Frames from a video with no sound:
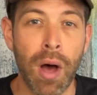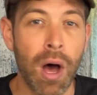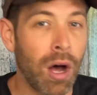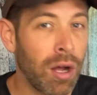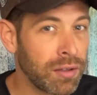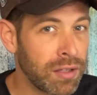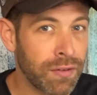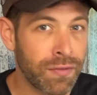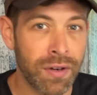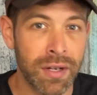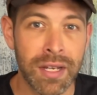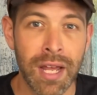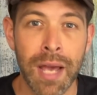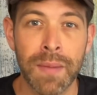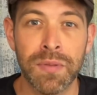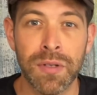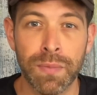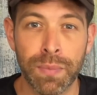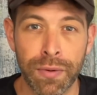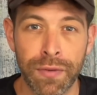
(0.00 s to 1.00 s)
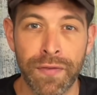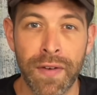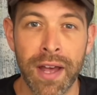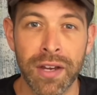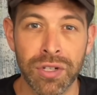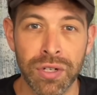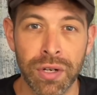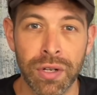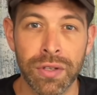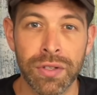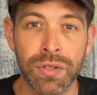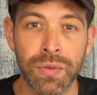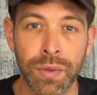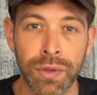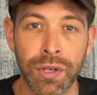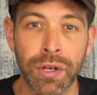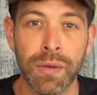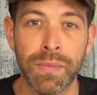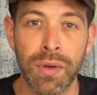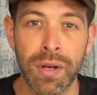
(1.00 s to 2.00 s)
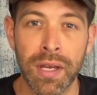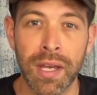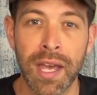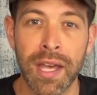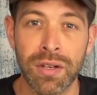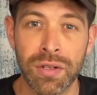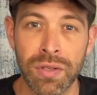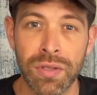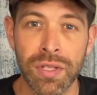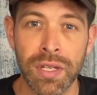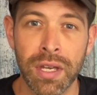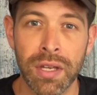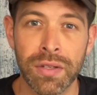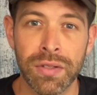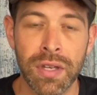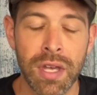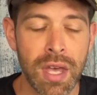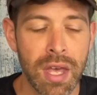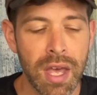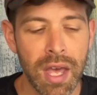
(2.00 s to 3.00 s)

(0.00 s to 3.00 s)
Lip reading: all different types of professionals with their communication skills.